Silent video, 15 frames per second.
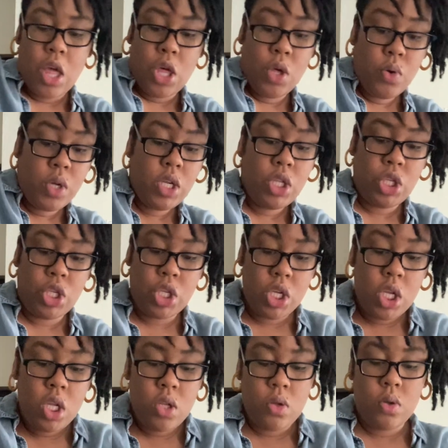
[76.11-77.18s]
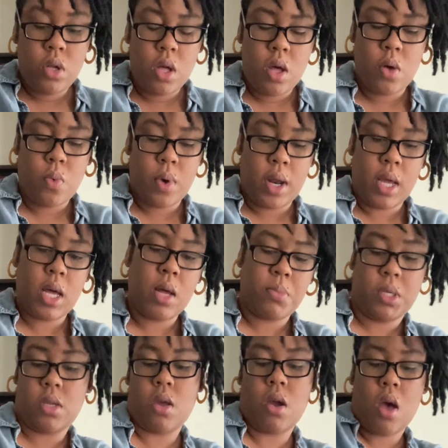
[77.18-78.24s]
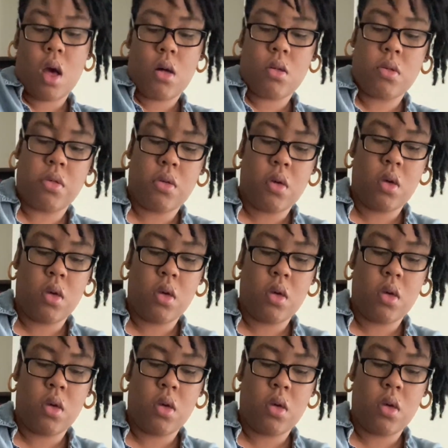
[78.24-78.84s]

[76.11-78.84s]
you could do when it comes to your health